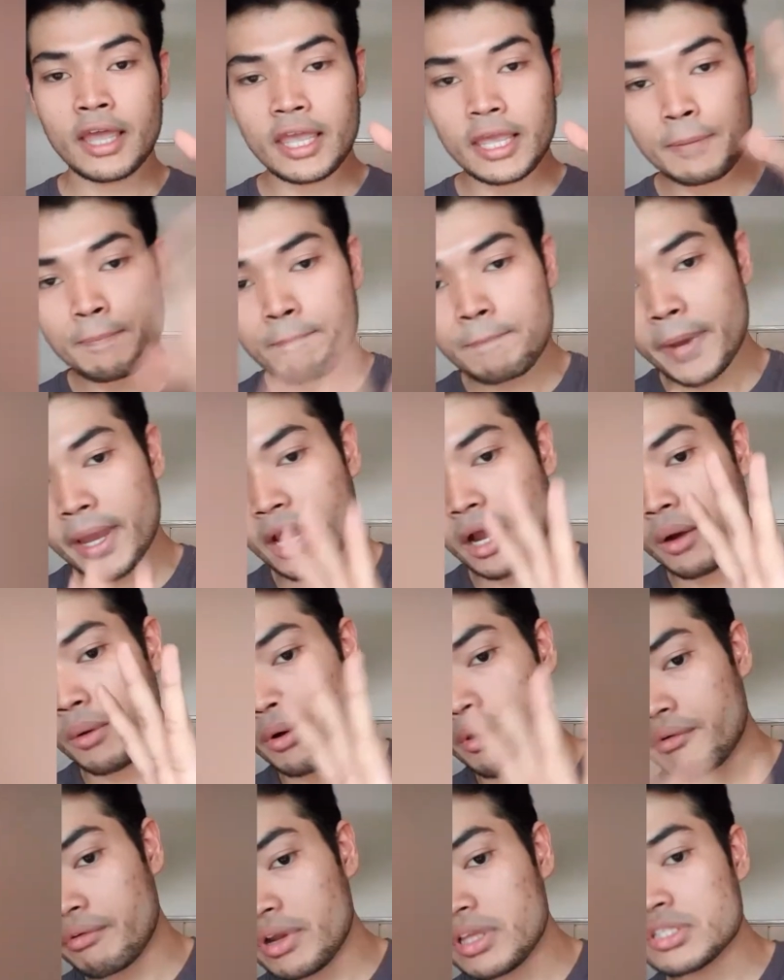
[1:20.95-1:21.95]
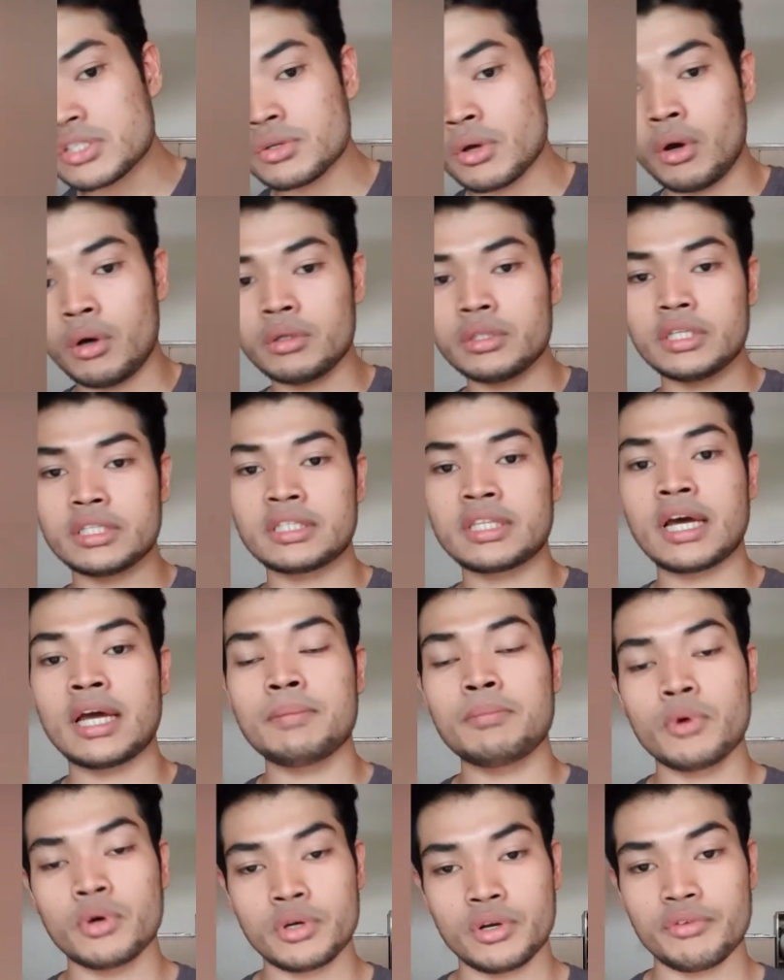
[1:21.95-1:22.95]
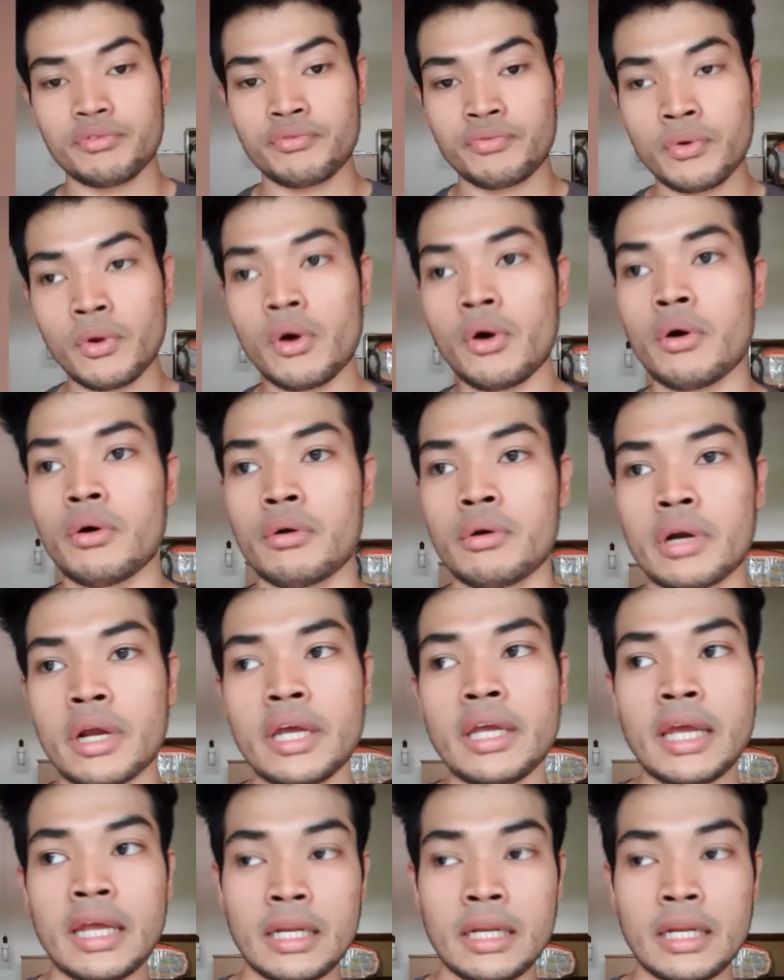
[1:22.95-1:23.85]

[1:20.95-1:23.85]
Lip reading: impact our wrists all the time on the floor, right?